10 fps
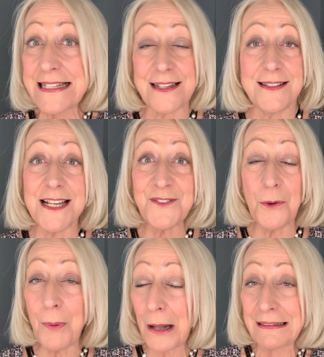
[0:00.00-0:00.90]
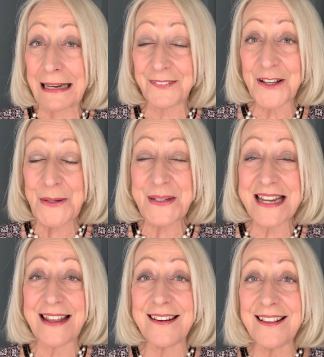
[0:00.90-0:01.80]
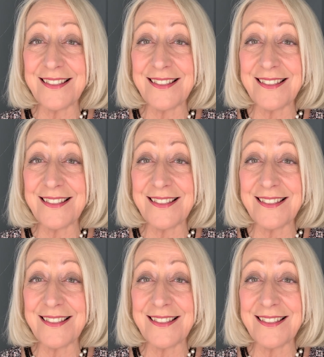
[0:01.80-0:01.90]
successful potluck that you did